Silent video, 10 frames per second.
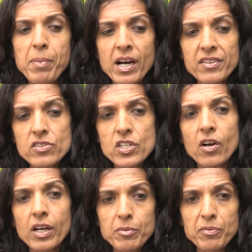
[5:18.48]
by the
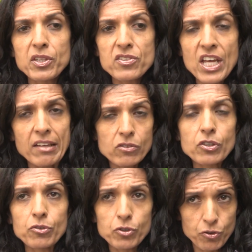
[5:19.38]
time of the 10th
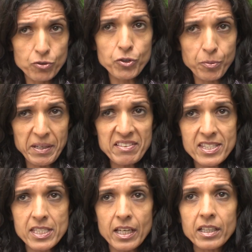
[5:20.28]
Guru, Guru Gobind
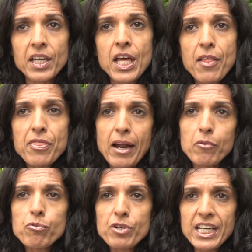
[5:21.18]
Singh, that
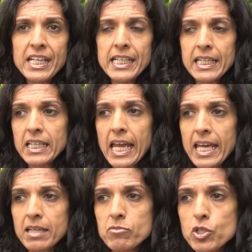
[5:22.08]
really
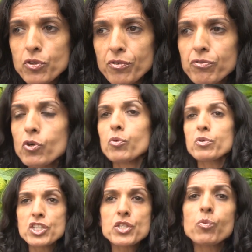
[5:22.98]
came to the fore,
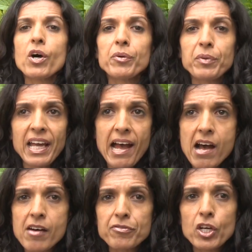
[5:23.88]
which is why we
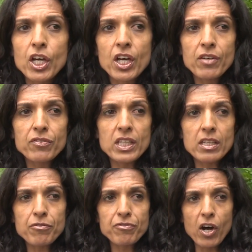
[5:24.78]
have
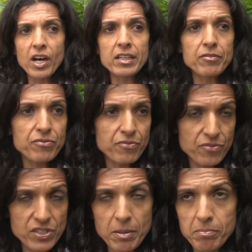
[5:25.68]
the 5
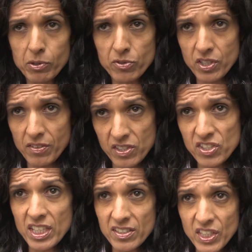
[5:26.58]
symbols that the
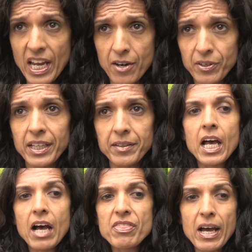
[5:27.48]
Sikhs carry,
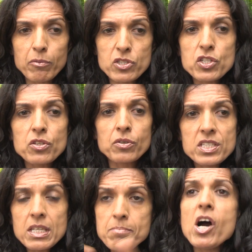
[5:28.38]
and that was to
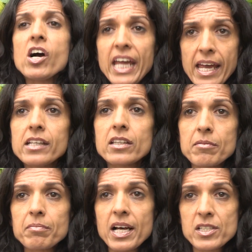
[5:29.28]
demarcate
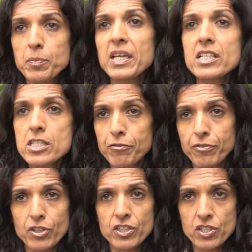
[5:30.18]
them as being
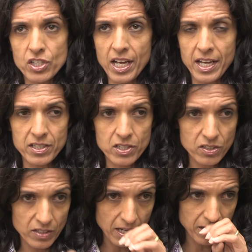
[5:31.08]
different, and
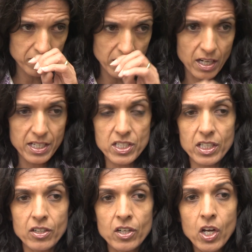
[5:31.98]
the
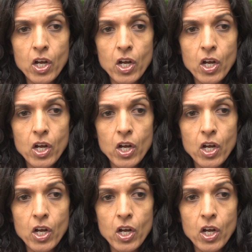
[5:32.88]
idea